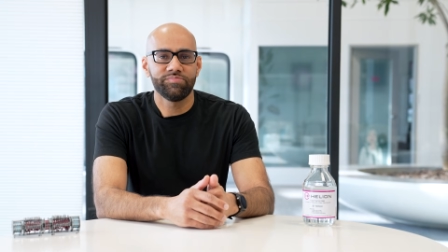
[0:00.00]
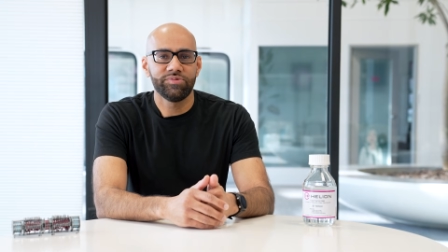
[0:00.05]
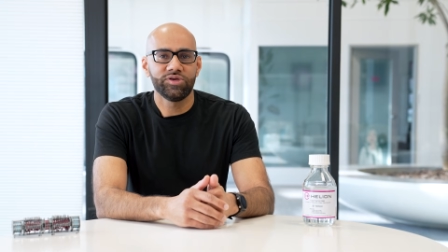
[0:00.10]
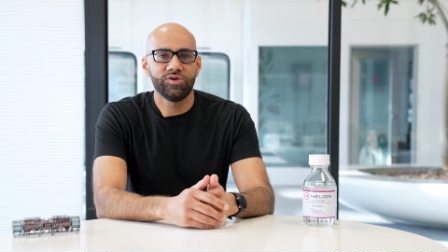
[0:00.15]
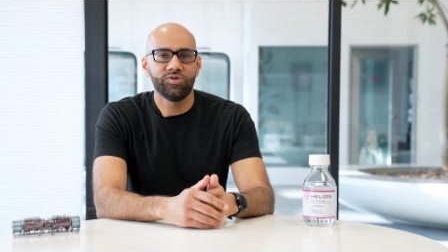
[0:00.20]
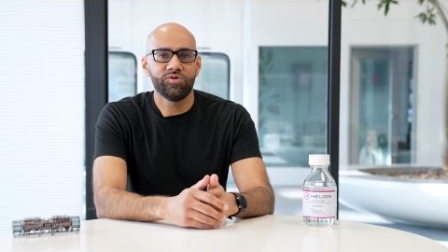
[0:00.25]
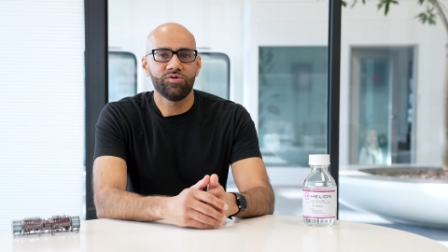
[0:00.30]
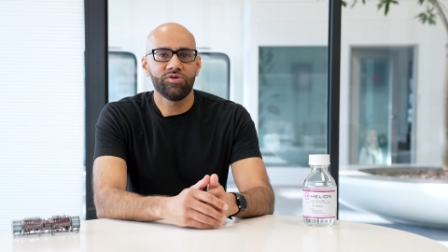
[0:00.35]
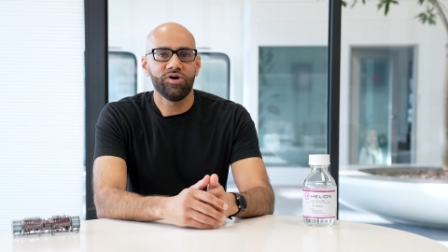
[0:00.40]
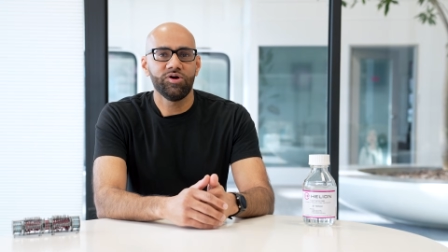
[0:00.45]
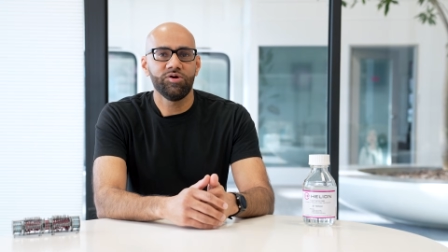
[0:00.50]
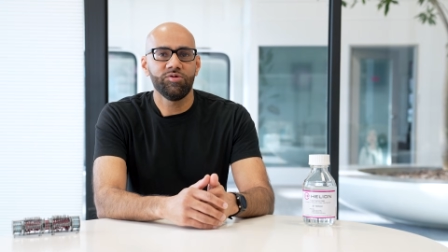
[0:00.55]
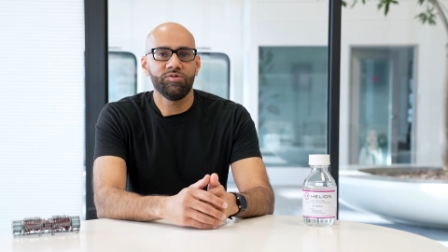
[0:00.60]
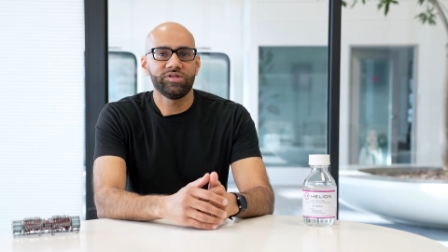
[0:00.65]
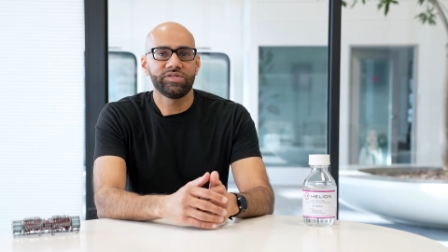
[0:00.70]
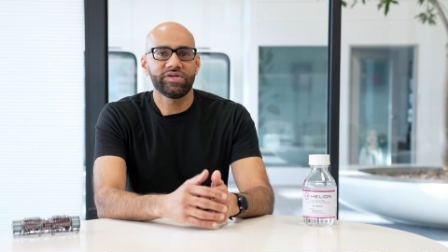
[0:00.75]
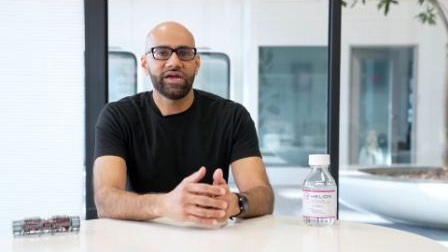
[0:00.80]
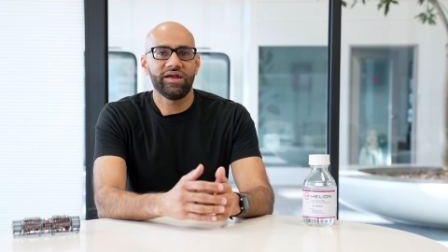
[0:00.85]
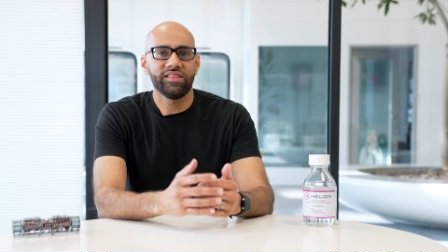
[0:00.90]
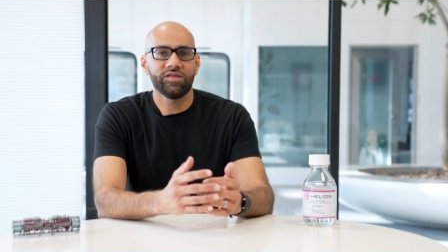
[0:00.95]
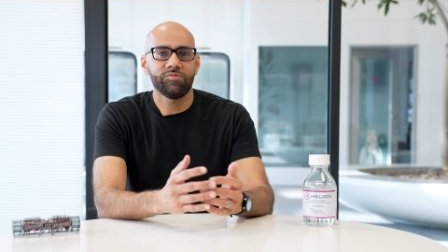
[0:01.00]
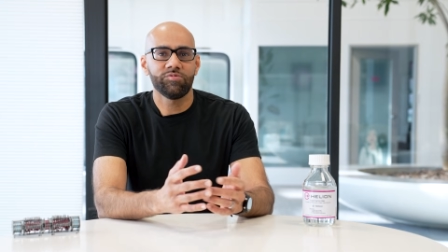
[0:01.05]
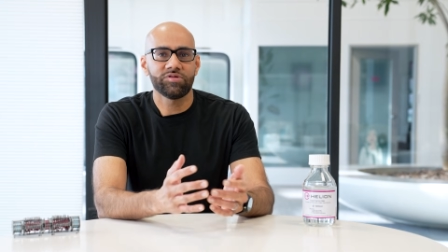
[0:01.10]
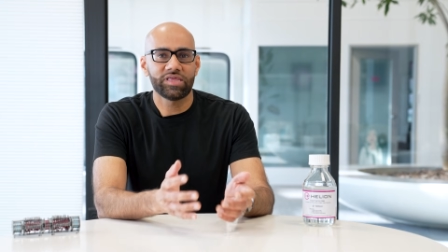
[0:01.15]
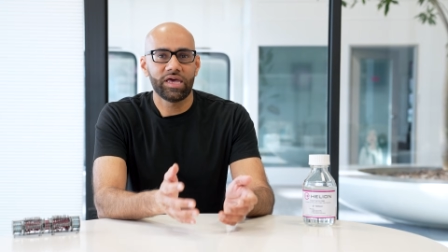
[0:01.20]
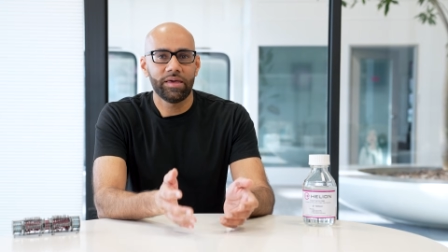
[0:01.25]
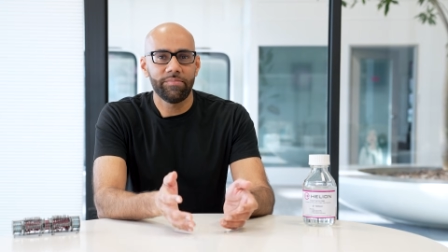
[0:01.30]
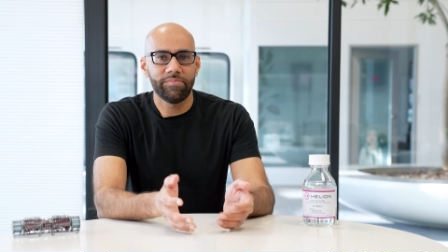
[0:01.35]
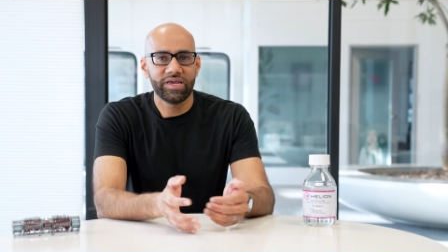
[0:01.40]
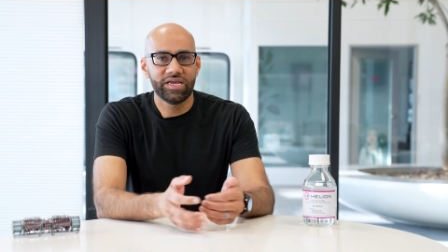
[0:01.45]
but you don't know entirely what
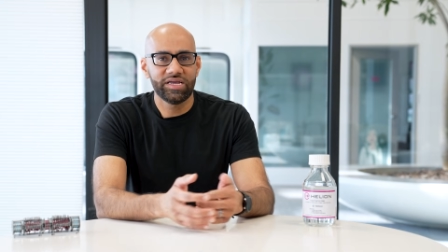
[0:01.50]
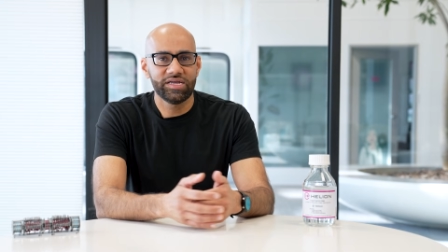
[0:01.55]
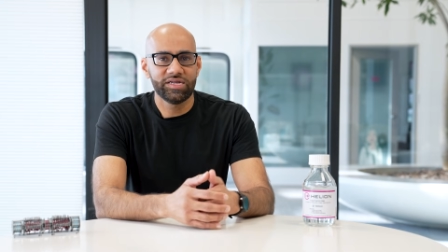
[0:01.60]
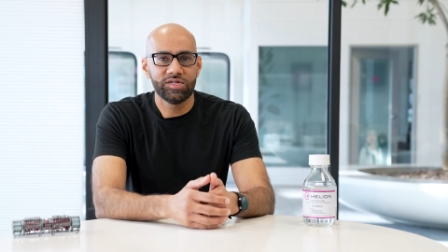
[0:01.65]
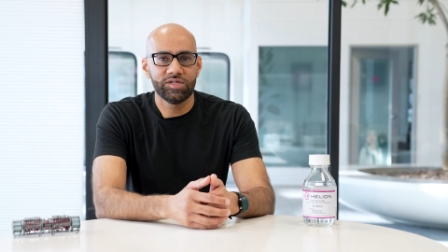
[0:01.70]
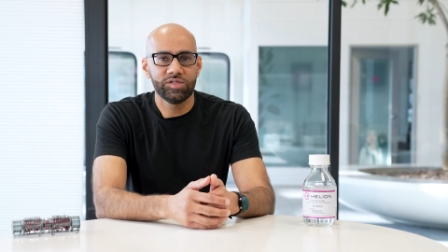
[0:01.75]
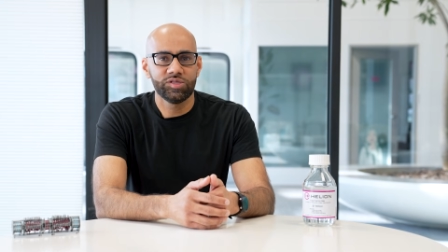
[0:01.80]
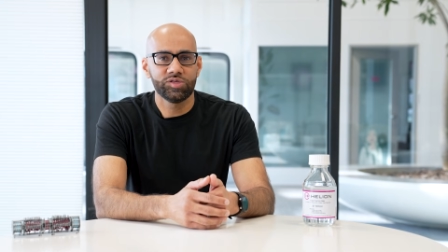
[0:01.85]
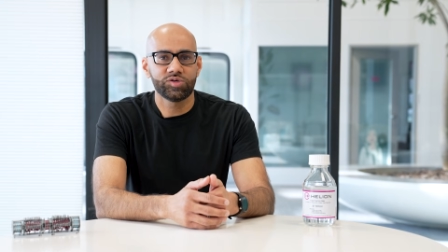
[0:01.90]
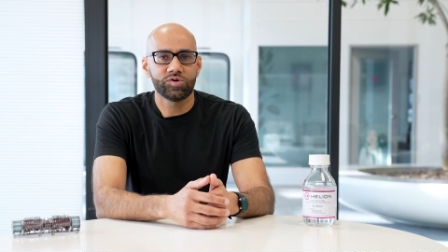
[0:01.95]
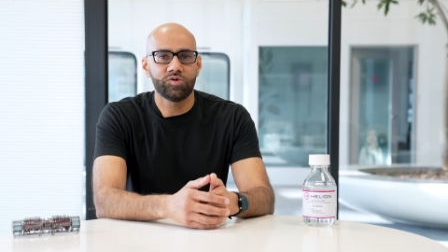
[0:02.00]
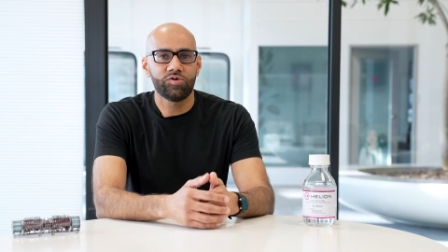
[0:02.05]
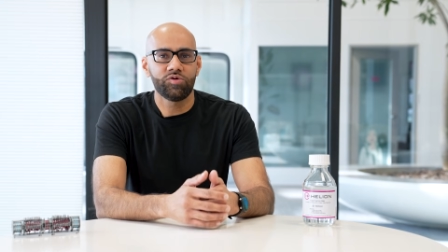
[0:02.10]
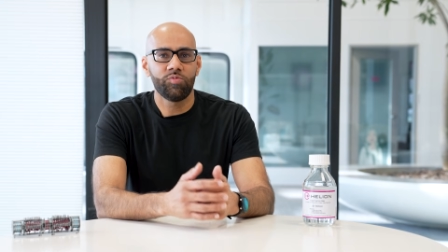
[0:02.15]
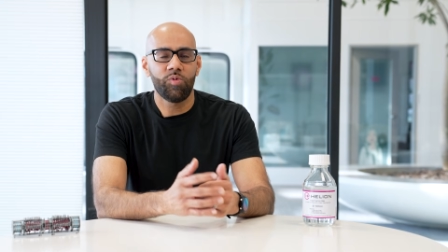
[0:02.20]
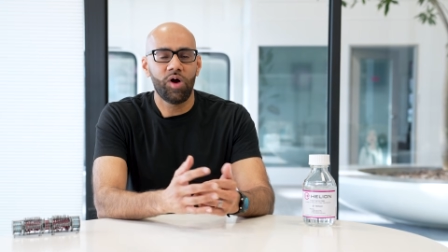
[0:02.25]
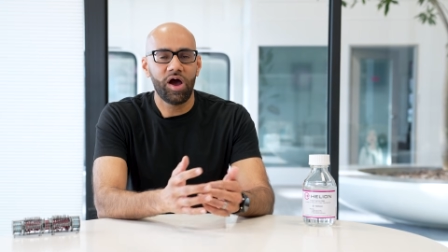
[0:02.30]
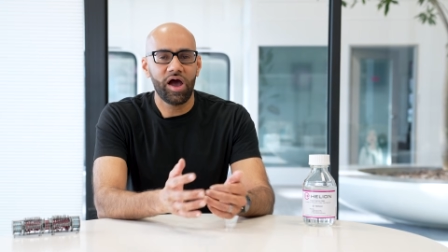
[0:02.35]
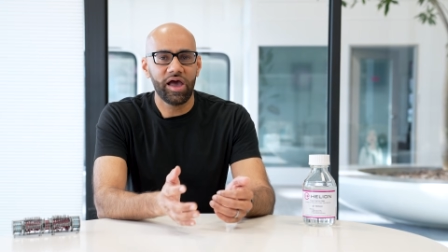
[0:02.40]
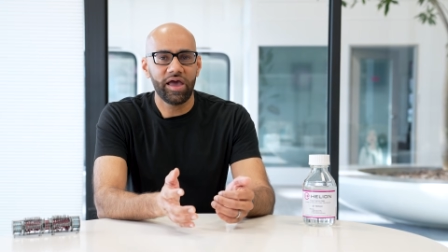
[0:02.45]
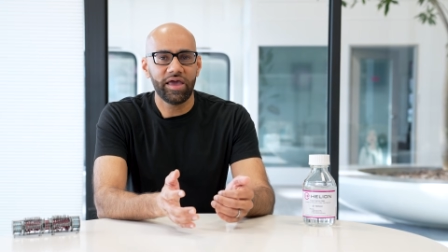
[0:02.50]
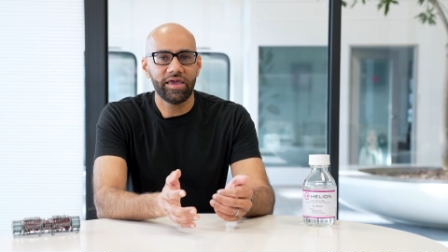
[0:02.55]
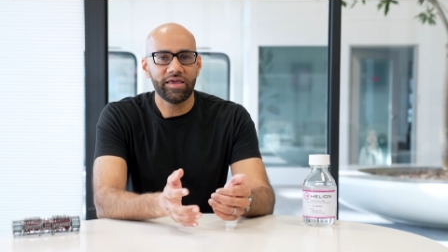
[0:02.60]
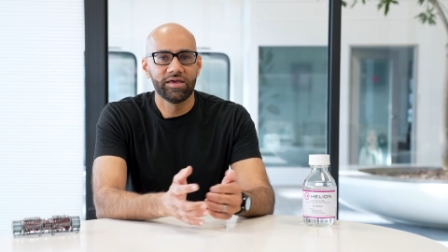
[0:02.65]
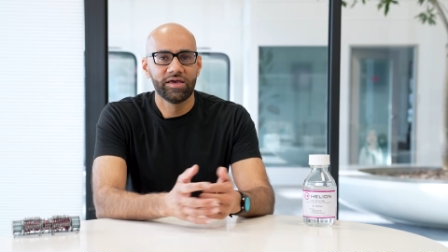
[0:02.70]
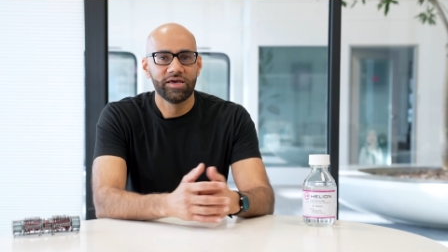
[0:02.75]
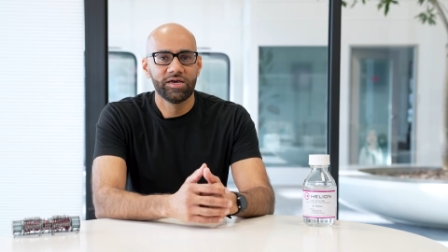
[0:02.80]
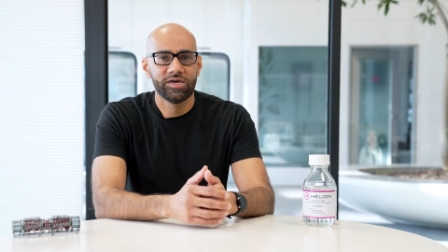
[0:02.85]
that means or why.